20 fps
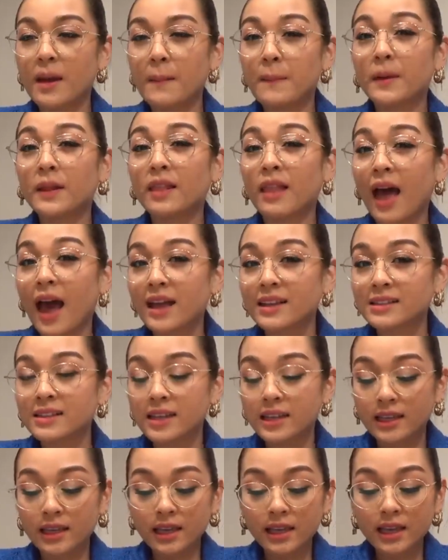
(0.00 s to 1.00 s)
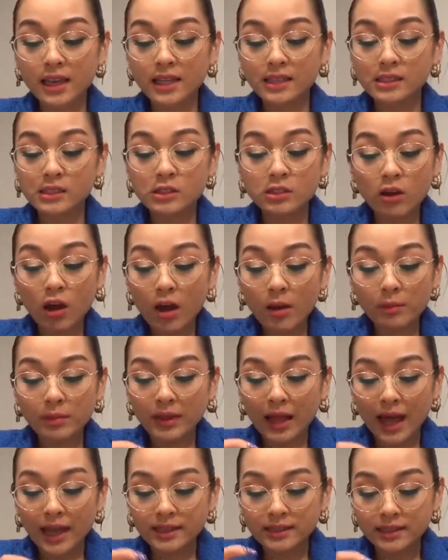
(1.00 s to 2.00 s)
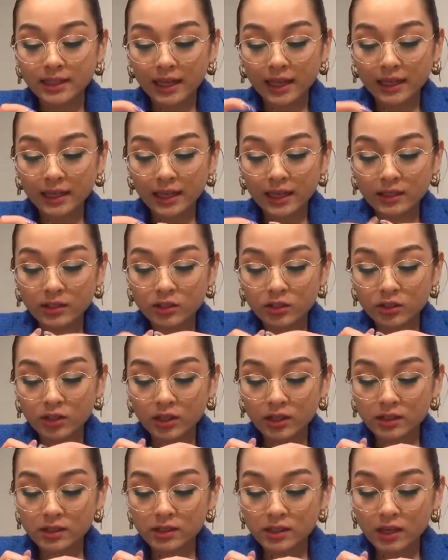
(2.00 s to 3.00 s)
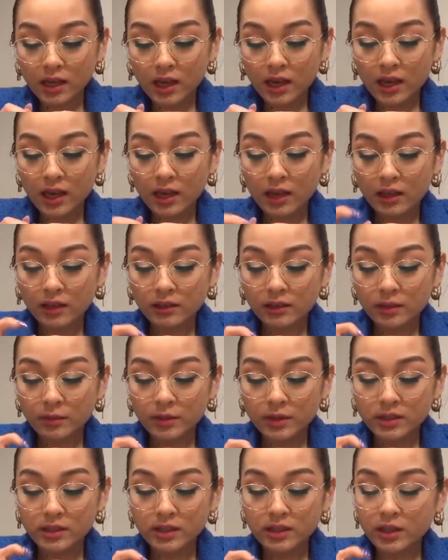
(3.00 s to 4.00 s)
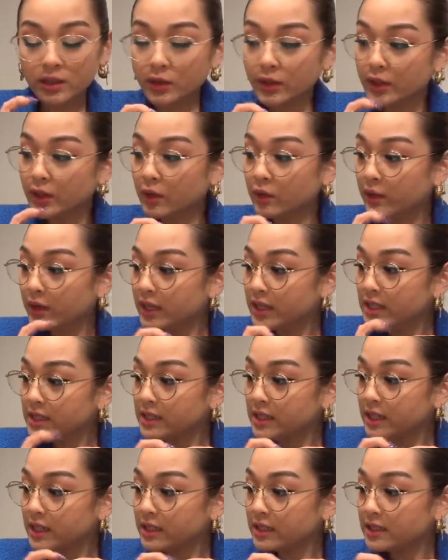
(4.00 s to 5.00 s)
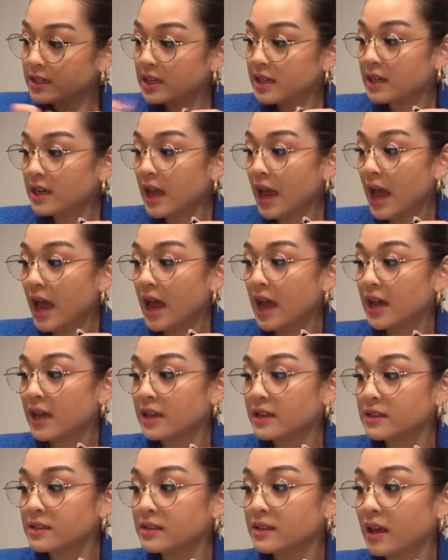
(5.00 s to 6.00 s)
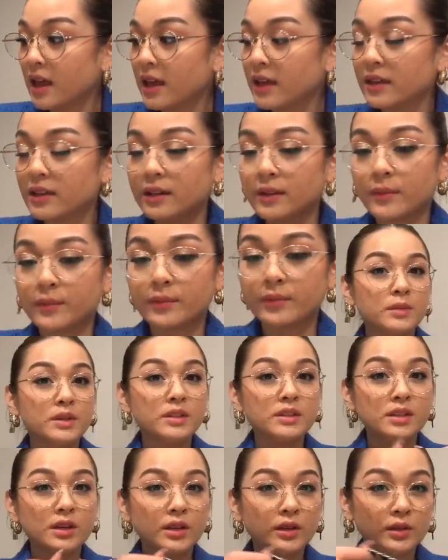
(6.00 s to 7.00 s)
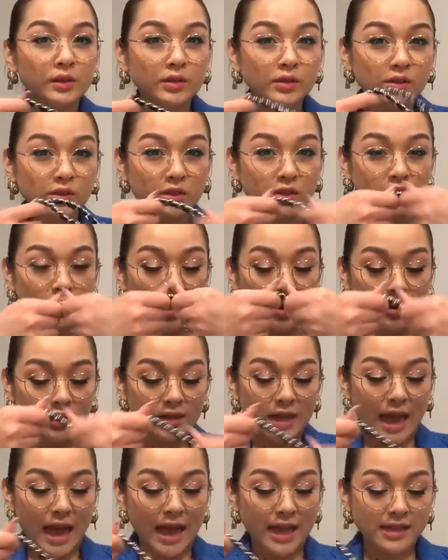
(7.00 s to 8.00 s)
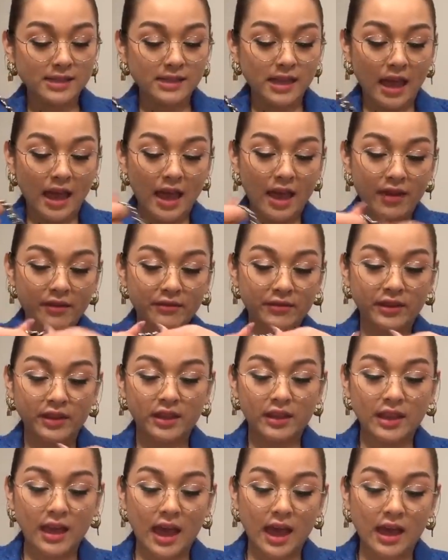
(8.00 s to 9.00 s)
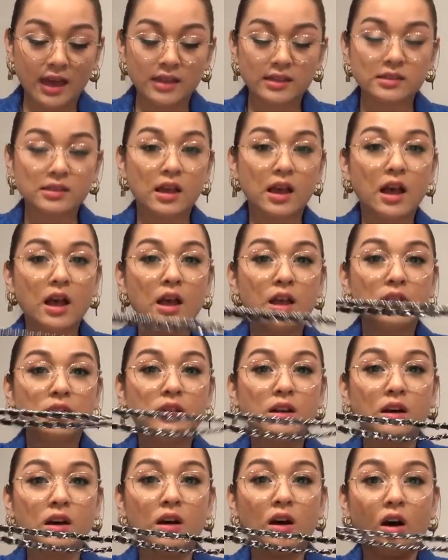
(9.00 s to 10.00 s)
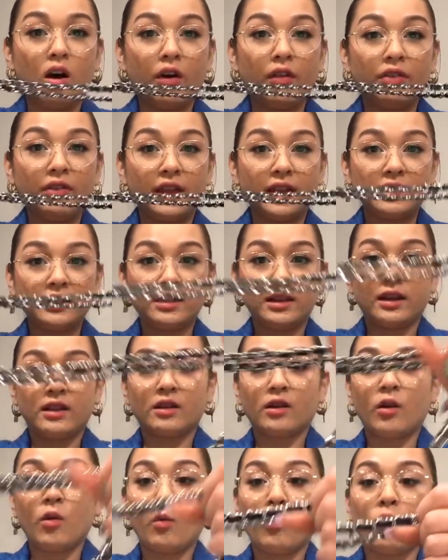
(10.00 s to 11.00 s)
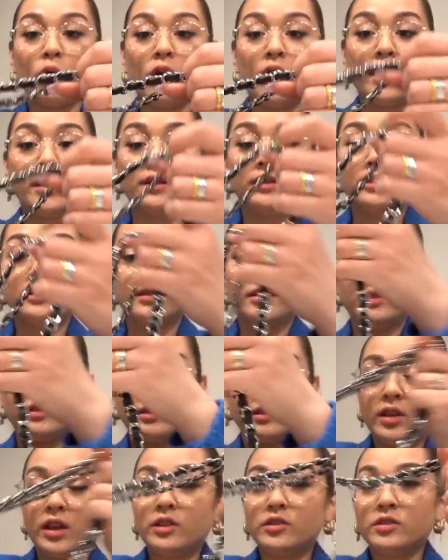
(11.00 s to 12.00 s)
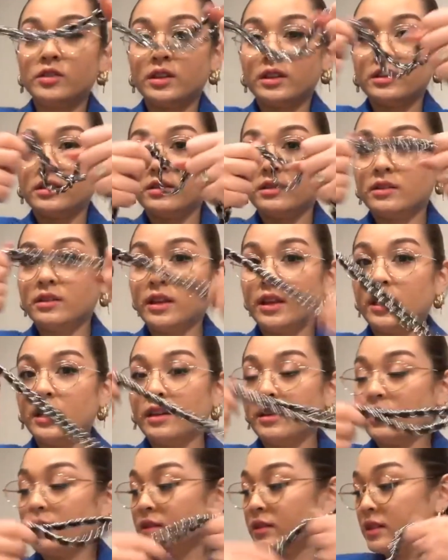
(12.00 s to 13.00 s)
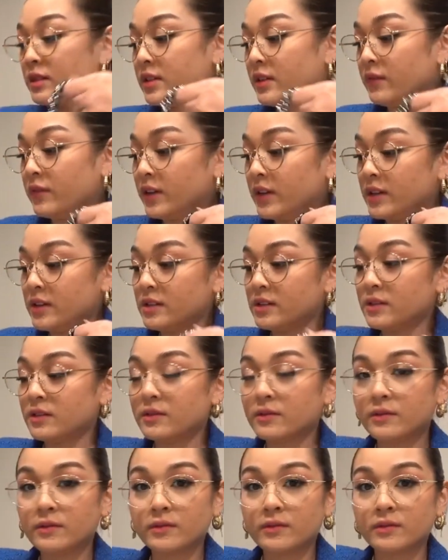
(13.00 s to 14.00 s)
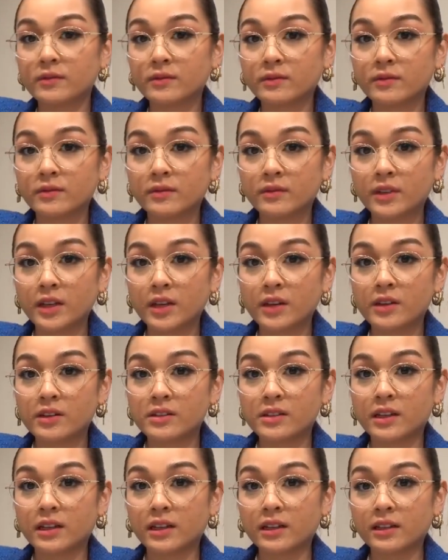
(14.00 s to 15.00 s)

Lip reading: plasticky. It's not plastic, it's just the material isn't as like, the materials just aren't as heavy as the authentic one. So as you can hear the difference, here's a